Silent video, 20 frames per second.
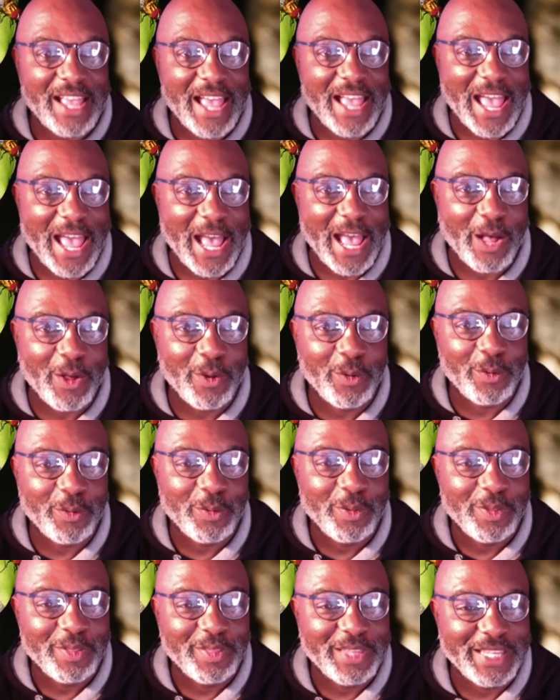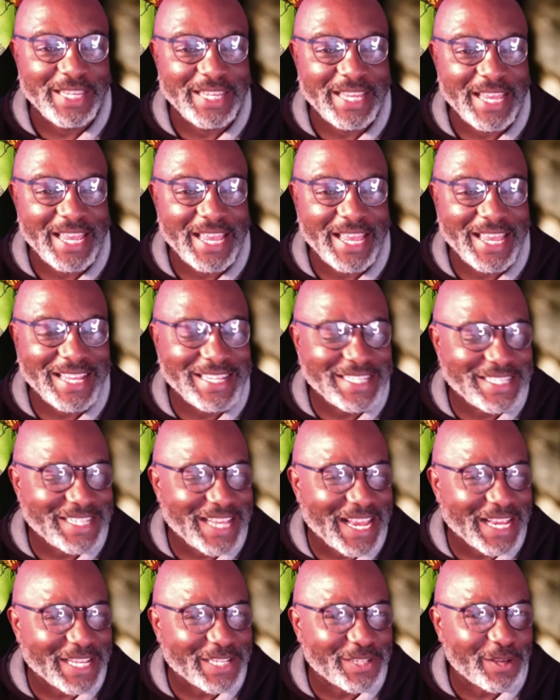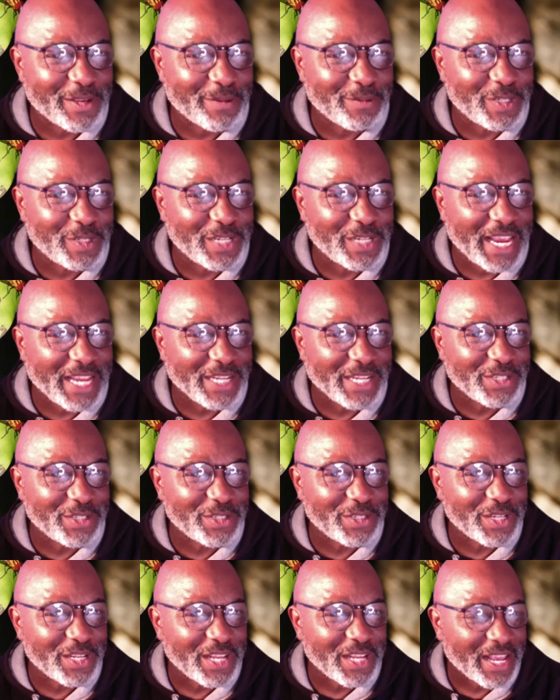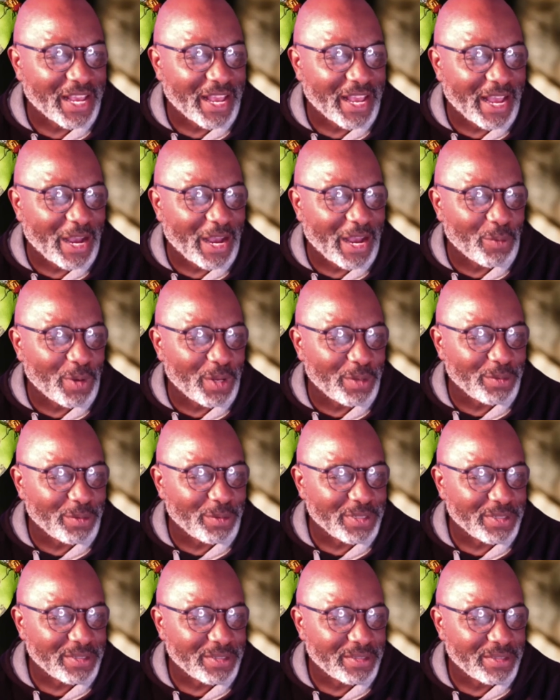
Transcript: how the insects have changed our world,